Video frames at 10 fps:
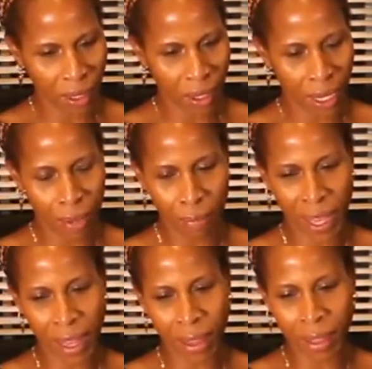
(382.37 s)
Glam
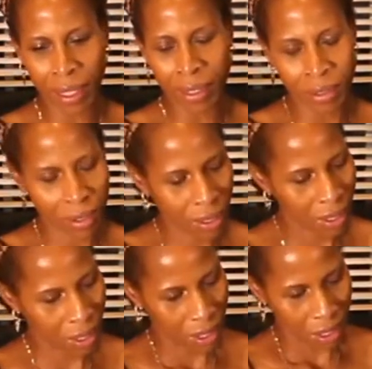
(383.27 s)
Palette.
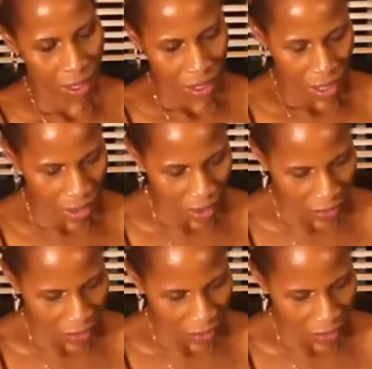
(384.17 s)
So the